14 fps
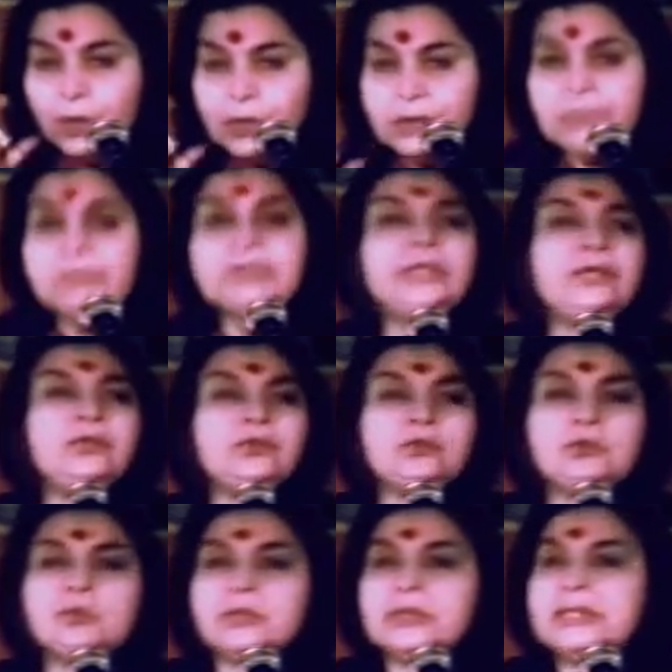Whatever they
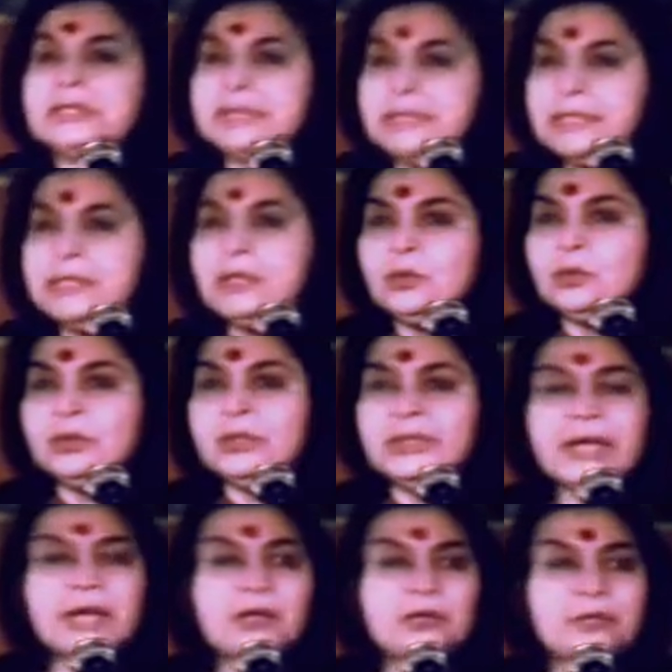do, it's equal.
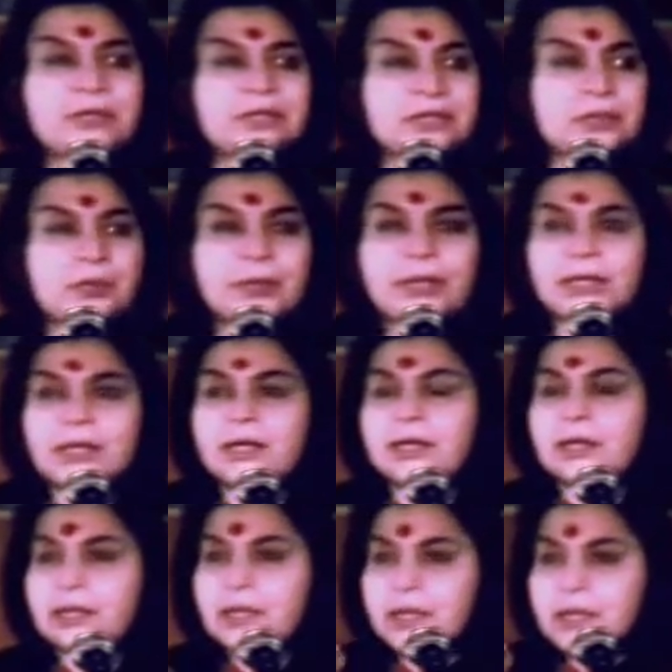They are to be
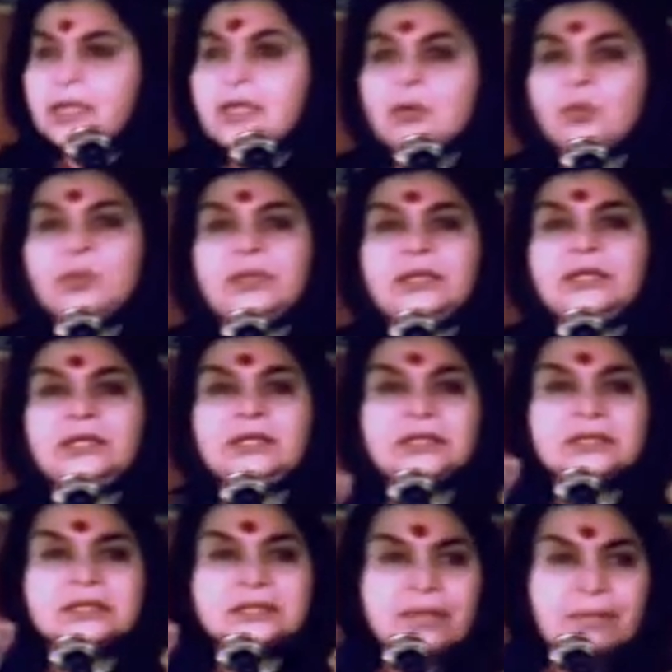respected equally in
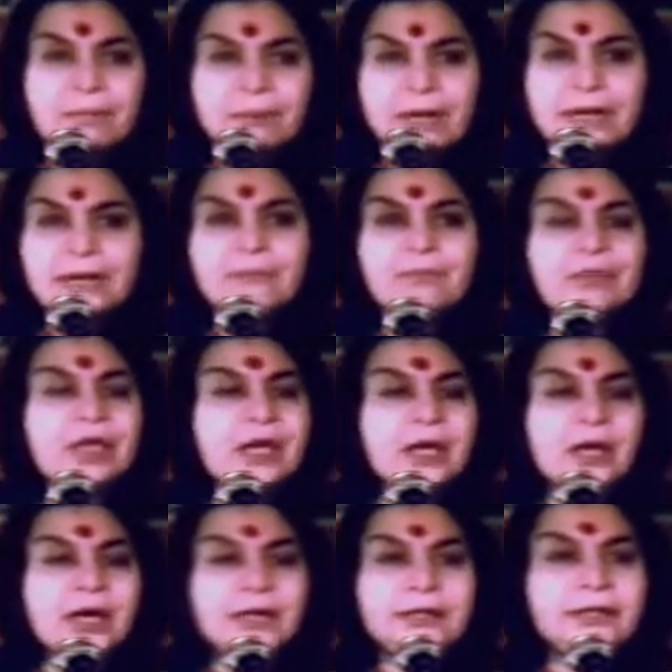the same manner.
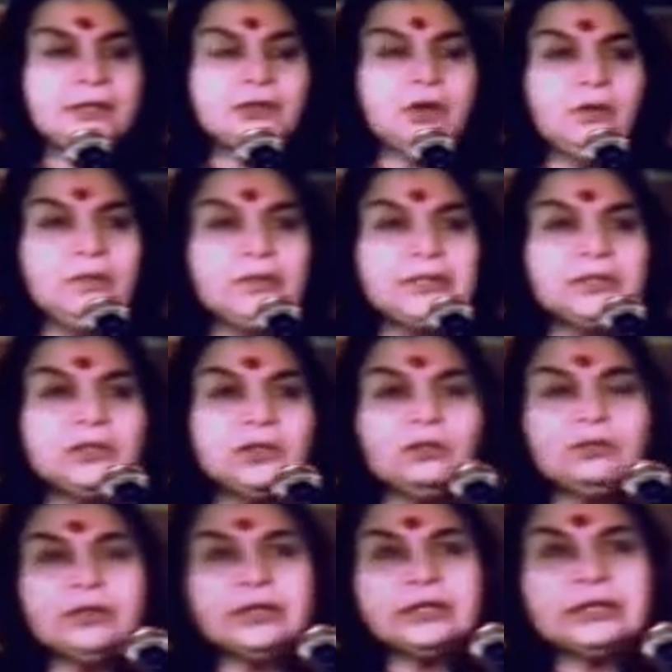And it is always
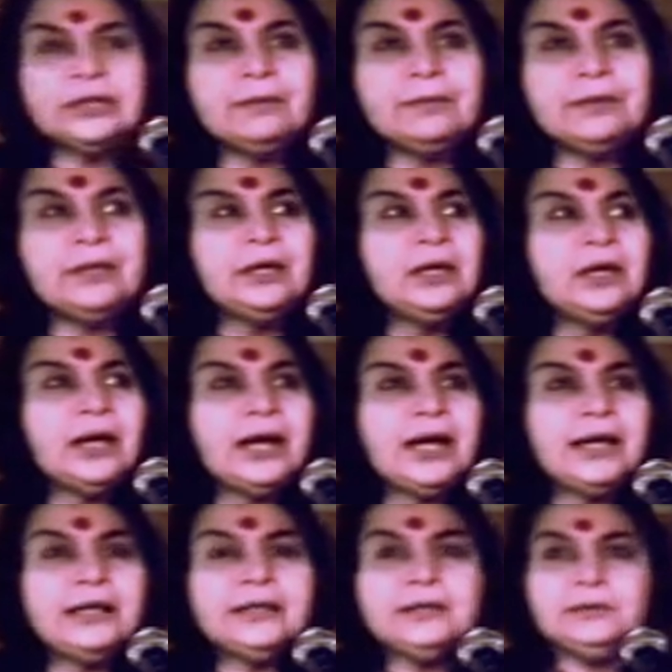so. For example, I
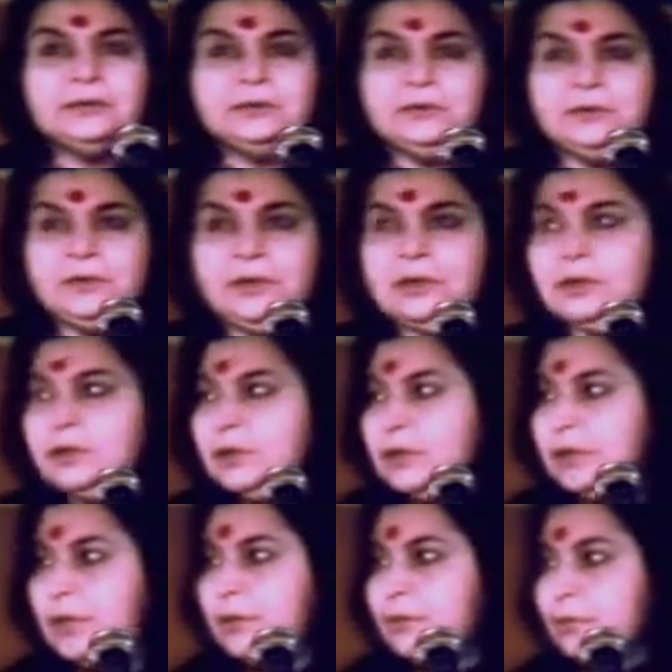had a
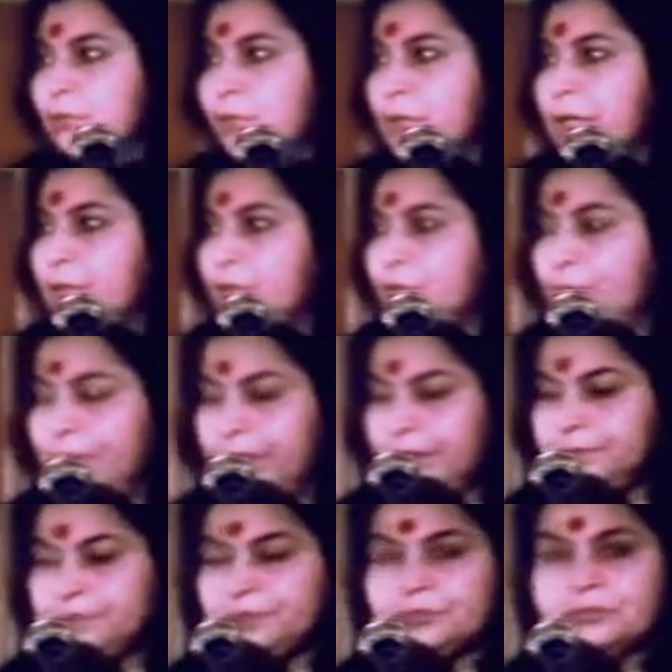girl who came to
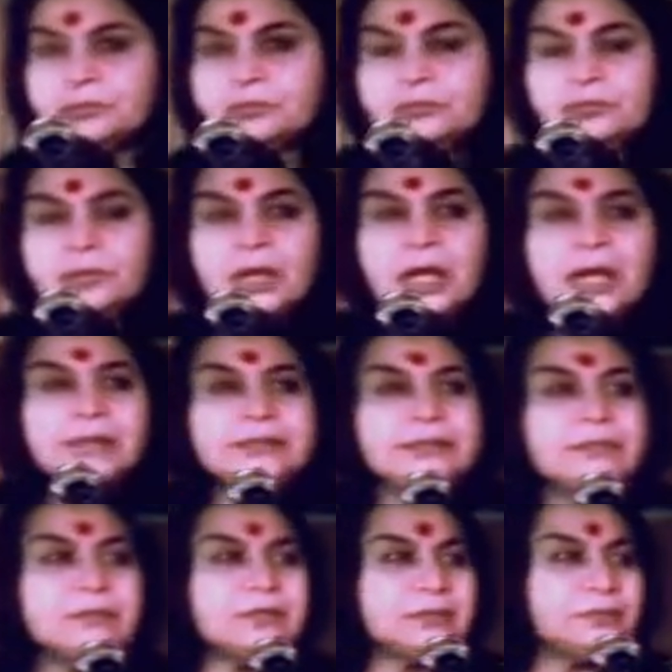me, and
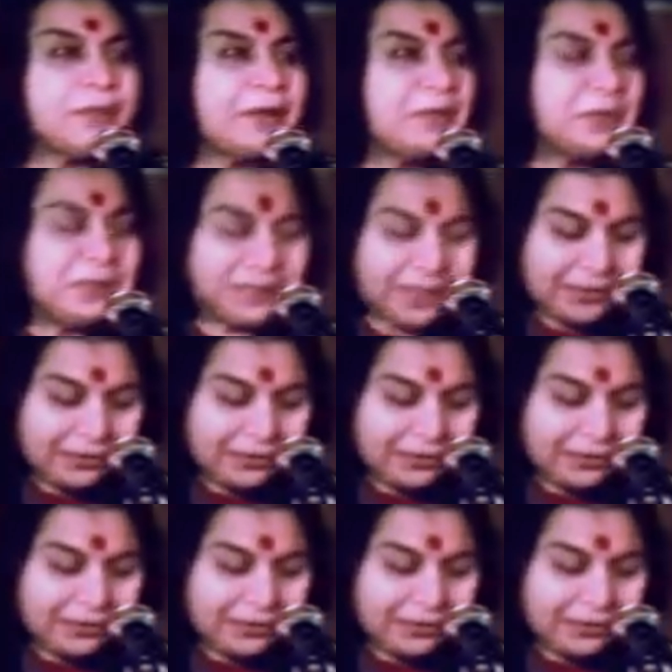she was a private